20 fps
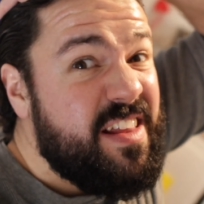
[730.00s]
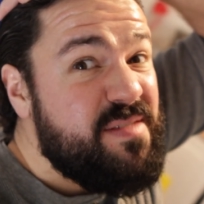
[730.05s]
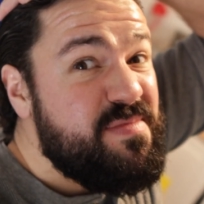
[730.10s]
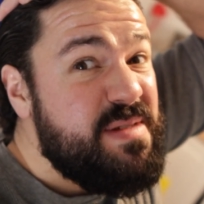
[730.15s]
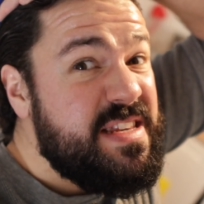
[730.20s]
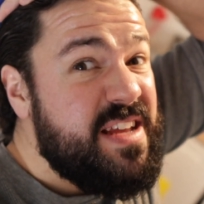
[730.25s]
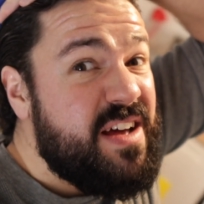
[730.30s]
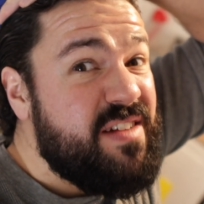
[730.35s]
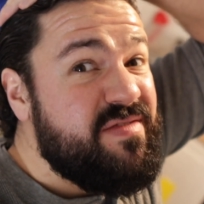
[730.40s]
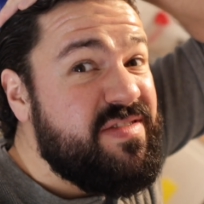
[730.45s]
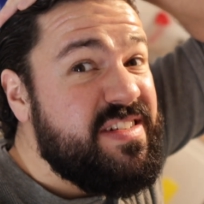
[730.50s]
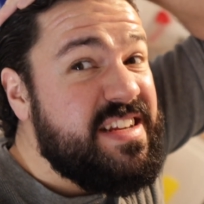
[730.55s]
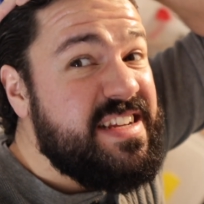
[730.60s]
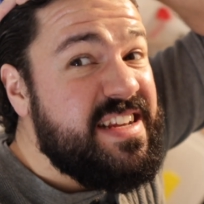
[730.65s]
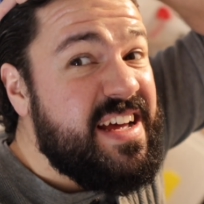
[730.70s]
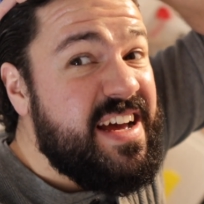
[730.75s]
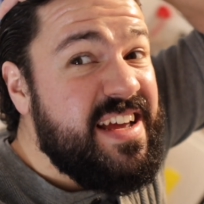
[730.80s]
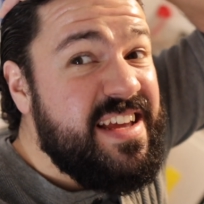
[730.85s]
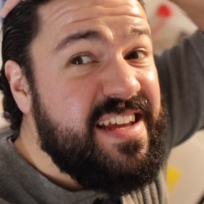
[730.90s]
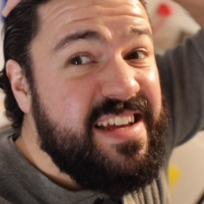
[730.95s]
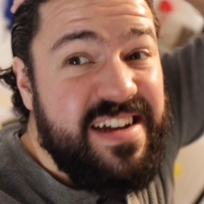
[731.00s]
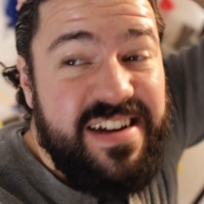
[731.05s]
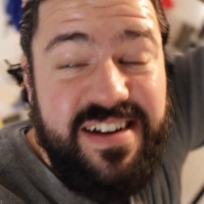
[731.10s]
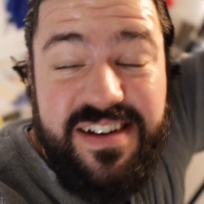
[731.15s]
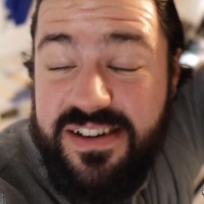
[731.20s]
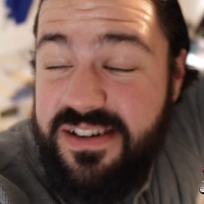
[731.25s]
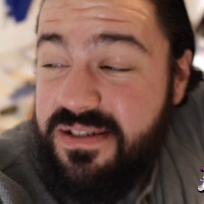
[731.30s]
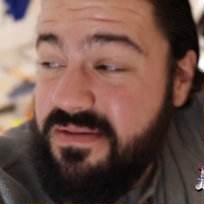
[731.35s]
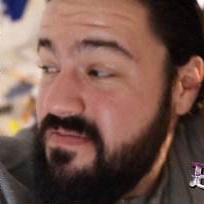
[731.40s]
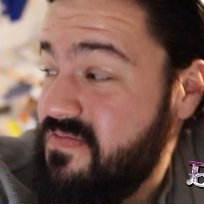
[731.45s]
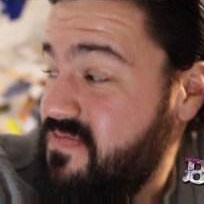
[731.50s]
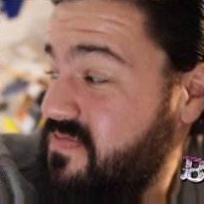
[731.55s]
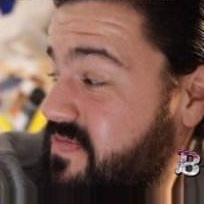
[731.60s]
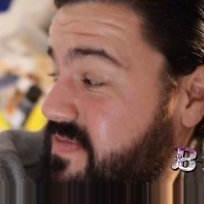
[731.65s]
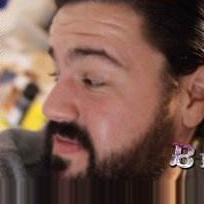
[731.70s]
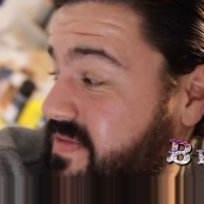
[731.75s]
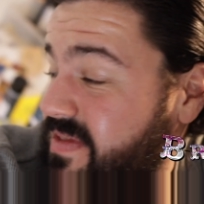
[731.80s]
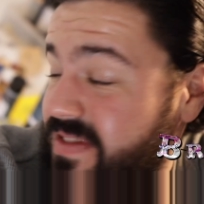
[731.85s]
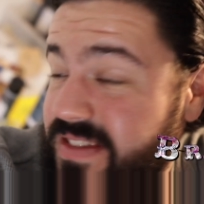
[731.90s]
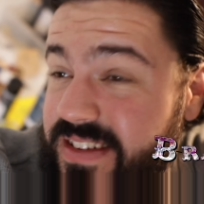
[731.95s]
that's me done for today.
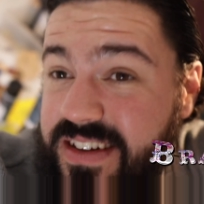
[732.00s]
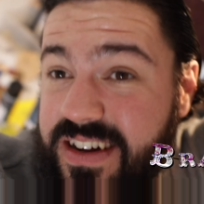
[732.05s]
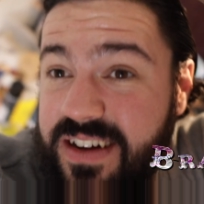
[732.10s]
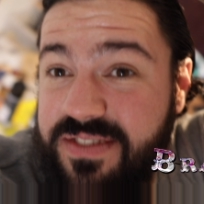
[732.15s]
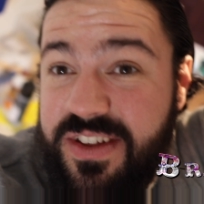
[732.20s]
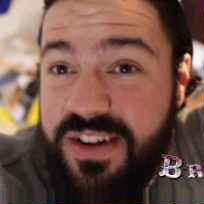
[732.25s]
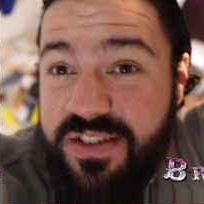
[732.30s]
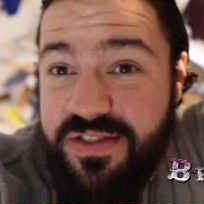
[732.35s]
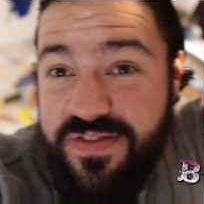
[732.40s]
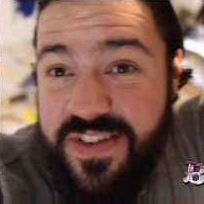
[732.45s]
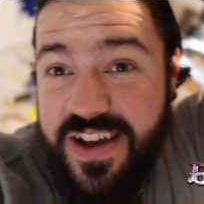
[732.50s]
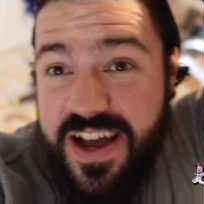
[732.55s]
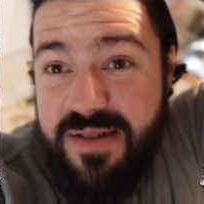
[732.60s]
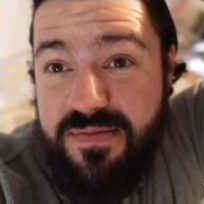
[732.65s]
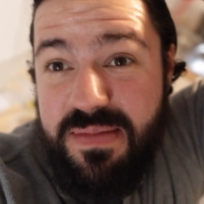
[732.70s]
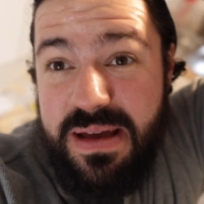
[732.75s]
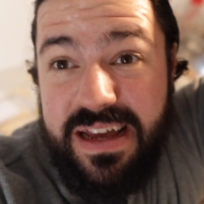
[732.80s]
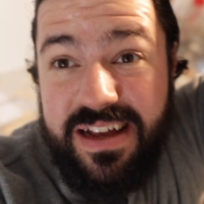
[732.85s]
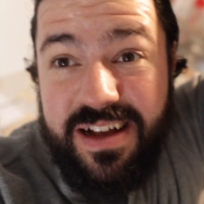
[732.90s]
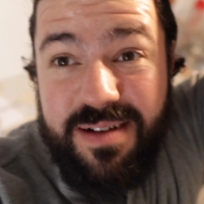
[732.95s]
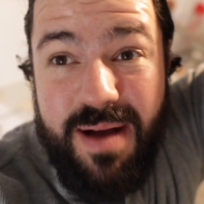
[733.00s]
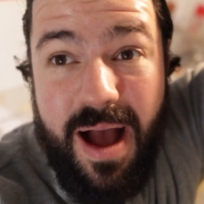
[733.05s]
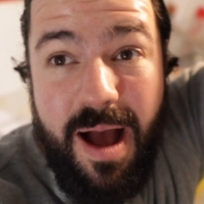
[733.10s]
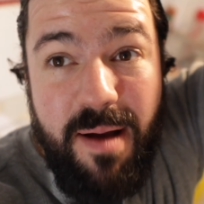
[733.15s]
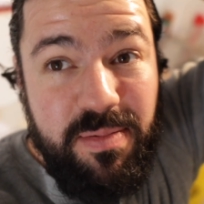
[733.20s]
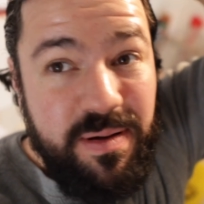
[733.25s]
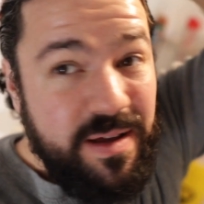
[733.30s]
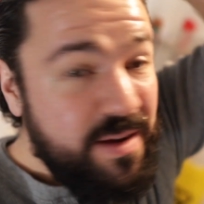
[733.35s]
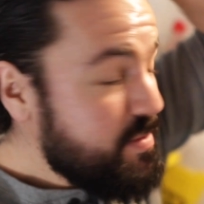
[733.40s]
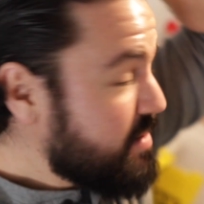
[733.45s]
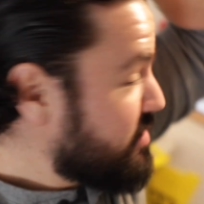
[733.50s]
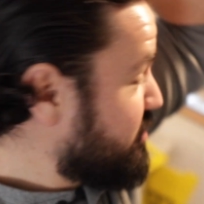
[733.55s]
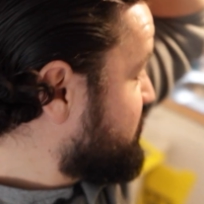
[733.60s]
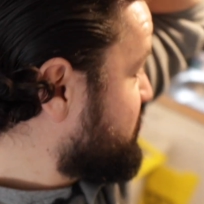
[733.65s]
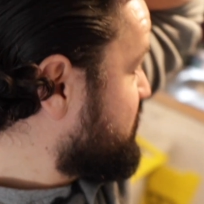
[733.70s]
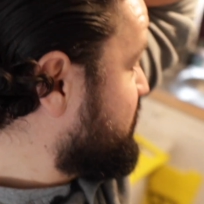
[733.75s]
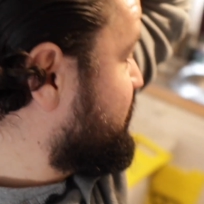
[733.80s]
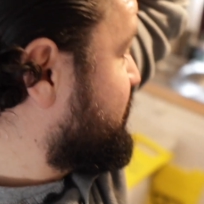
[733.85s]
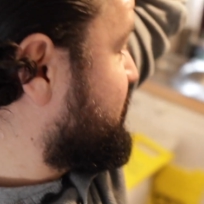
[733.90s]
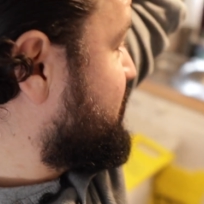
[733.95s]
I've done a fair bit, I'm happy. I mean, the
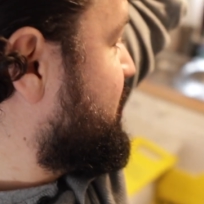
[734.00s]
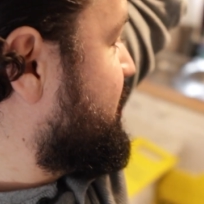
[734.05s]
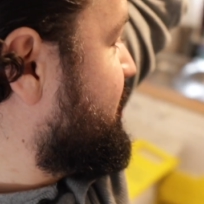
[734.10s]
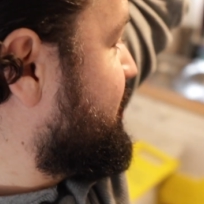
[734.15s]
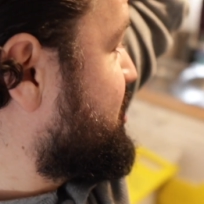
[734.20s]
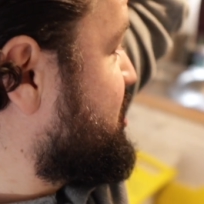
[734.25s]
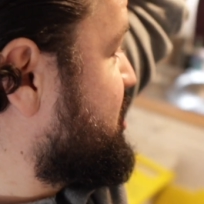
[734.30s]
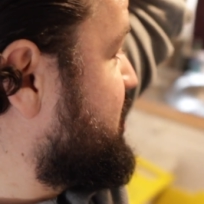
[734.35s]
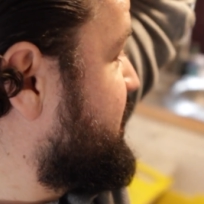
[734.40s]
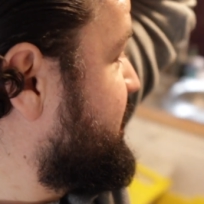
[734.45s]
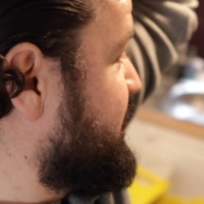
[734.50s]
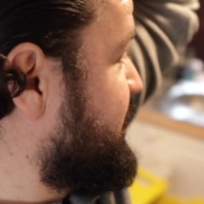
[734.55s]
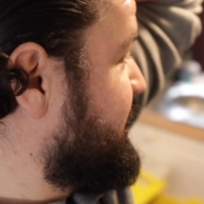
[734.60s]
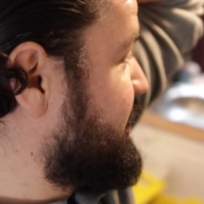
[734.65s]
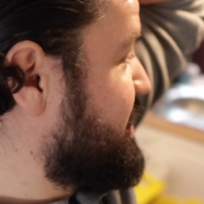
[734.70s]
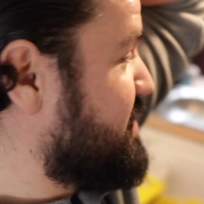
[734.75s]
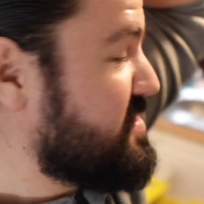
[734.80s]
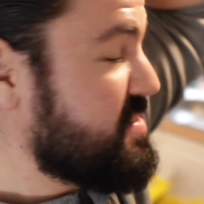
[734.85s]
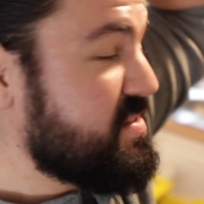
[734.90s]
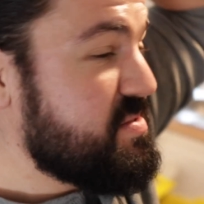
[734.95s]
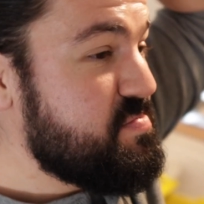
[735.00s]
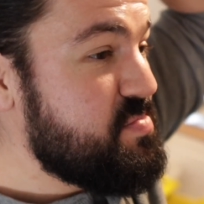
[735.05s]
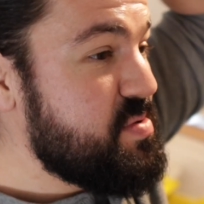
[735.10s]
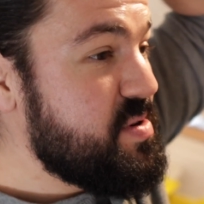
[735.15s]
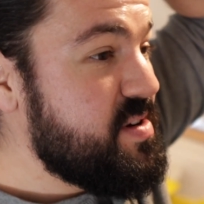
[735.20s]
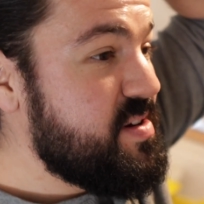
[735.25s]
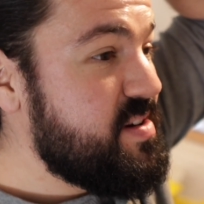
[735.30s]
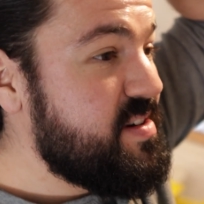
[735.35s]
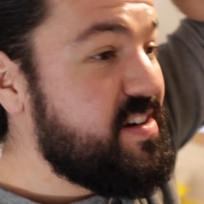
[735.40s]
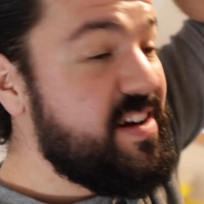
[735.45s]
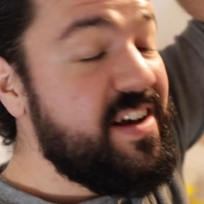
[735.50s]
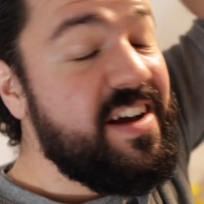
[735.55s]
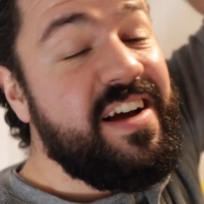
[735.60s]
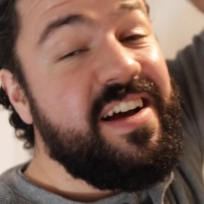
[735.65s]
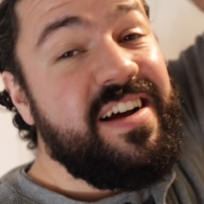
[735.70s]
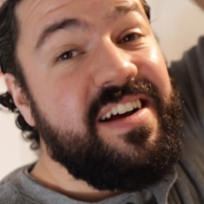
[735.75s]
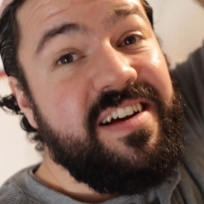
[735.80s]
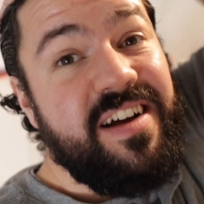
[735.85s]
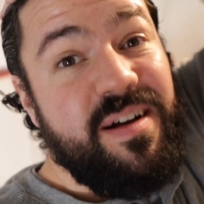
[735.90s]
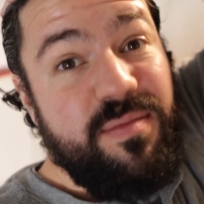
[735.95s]
drill's charging, but
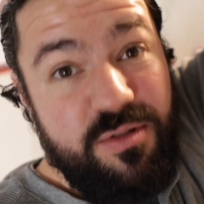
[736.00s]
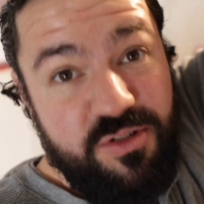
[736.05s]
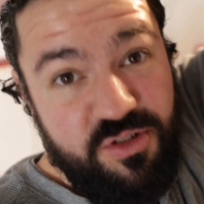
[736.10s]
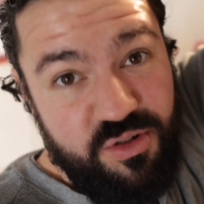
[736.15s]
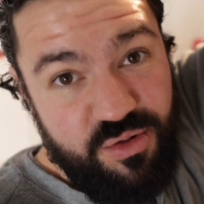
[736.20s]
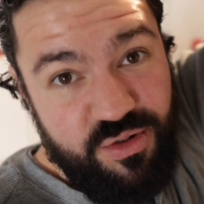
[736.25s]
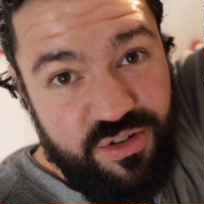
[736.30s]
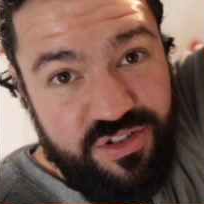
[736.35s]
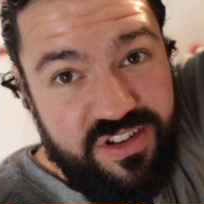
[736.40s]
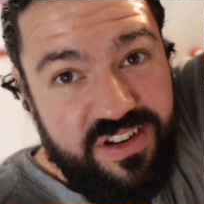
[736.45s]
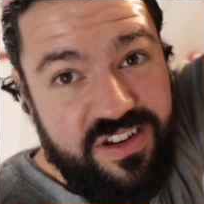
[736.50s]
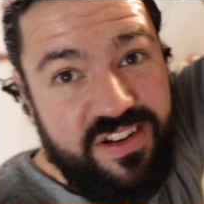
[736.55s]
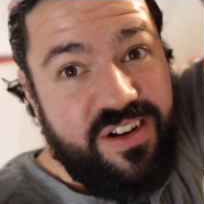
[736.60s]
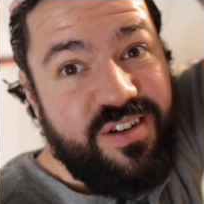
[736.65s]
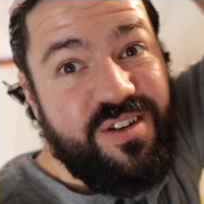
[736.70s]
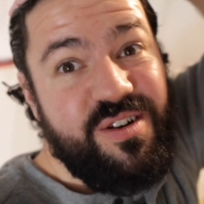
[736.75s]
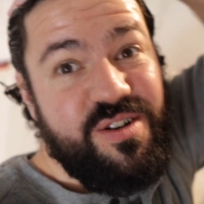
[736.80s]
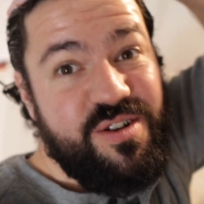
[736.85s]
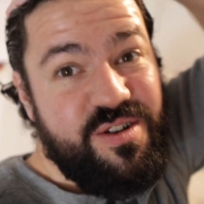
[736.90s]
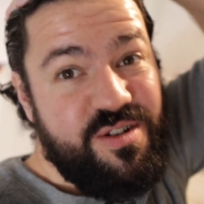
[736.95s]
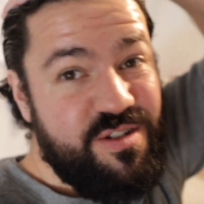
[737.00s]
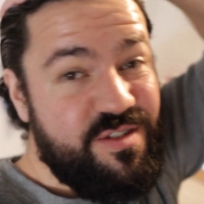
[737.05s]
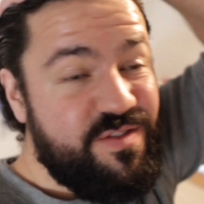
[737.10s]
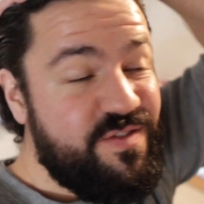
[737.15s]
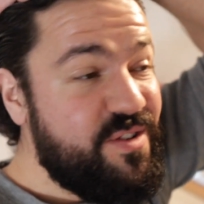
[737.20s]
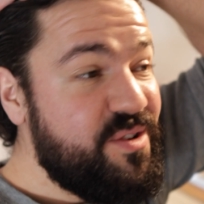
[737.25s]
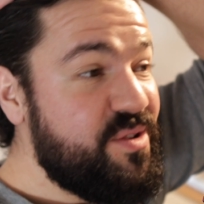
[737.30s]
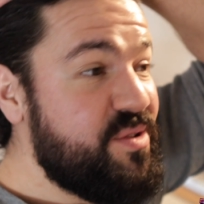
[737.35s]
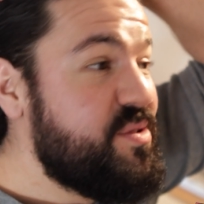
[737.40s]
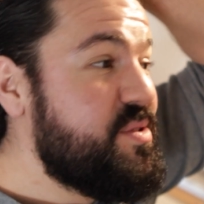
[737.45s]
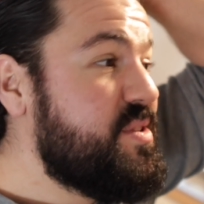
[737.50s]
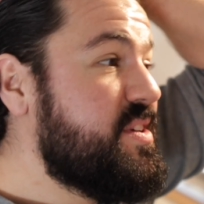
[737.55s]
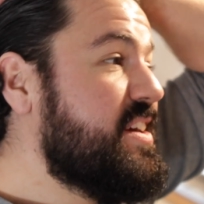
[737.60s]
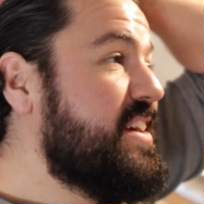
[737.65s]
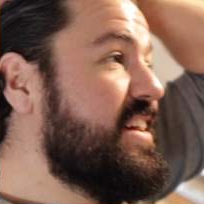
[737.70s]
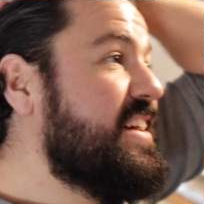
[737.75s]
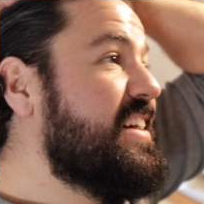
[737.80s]
I'm exhausted, I've got to cook food.